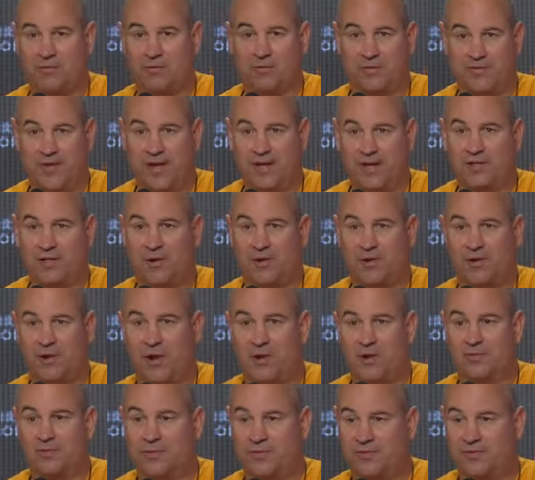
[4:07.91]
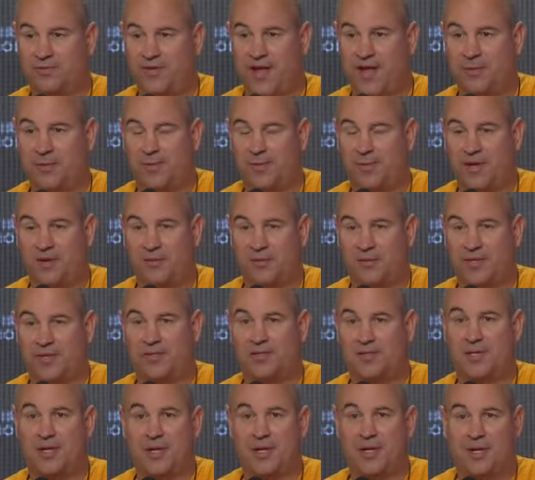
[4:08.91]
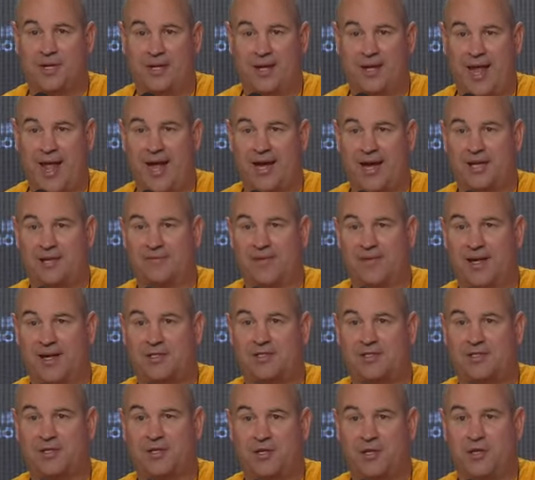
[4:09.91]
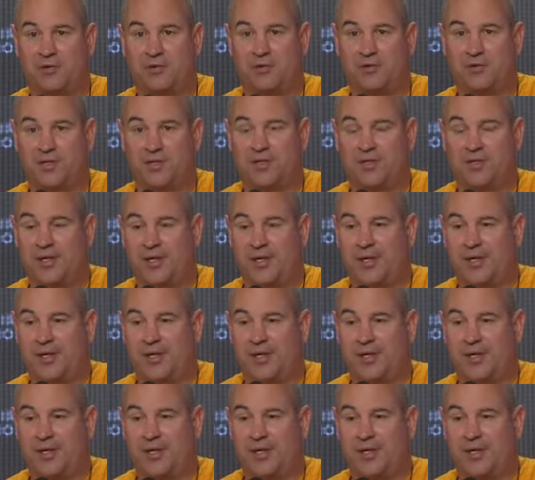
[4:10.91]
We've had turnovers, we've had penalties, lack of execution.